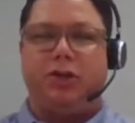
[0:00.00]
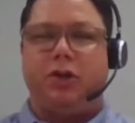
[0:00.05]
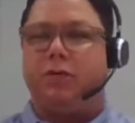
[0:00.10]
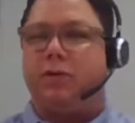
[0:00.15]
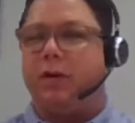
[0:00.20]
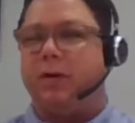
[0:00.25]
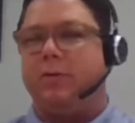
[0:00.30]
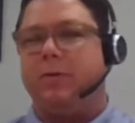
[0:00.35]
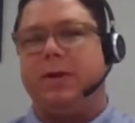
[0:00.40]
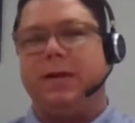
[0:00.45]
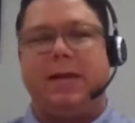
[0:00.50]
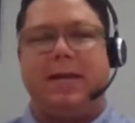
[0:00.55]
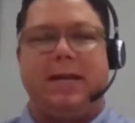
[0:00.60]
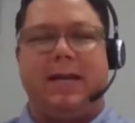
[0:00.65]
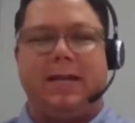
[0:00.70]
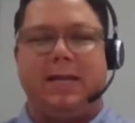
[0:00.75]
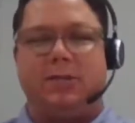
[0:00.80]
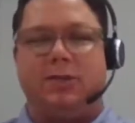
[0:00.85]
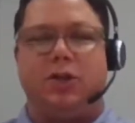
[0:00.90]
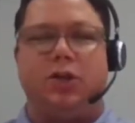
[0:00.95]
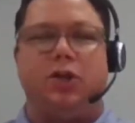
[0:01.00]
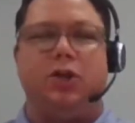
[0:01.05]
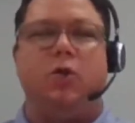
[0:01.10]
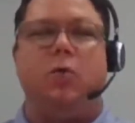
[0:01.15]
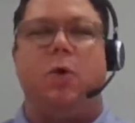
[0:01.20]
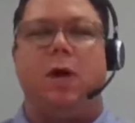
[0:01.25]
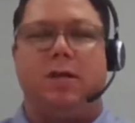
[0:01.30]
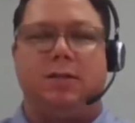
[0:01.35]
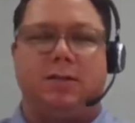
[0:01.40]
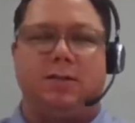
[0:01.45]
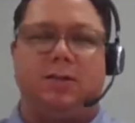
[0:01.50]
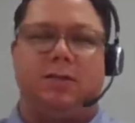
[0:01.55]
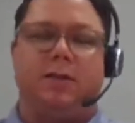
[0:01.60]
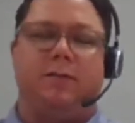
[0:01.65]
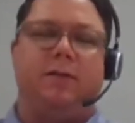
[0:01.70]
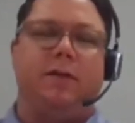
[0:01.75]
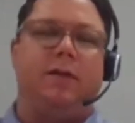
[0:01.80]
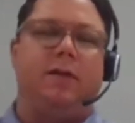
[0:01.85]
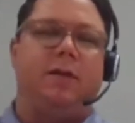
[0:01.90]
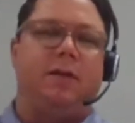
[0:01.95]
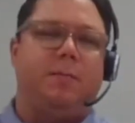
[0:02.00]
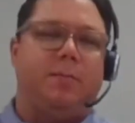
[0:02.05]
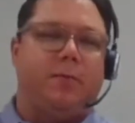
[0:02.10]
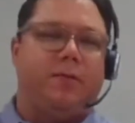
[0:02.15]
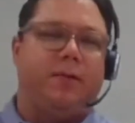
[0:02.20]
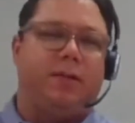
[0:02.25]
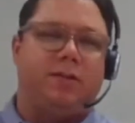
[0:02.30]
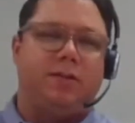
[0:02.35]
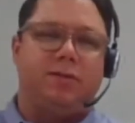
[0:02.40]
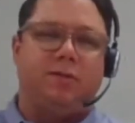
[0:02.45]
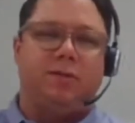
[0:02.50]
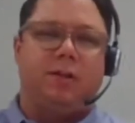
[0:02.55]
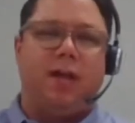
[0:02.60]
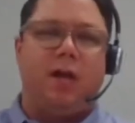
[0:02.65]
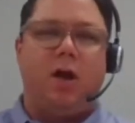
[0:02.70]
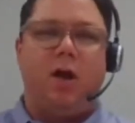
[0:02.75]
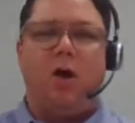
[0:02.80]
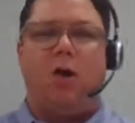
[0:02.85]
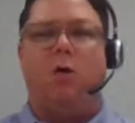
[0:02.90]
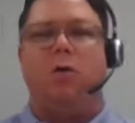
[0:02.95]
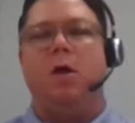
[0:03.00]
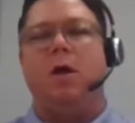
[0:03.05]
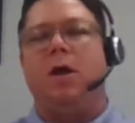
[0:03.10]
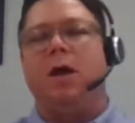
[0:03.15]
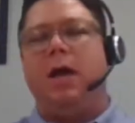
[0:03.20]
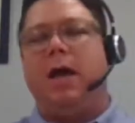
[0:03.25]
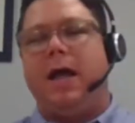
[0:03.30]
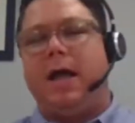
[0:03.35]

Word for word: you don't really want to get into the nuances of it. And the provisions say, "Oh,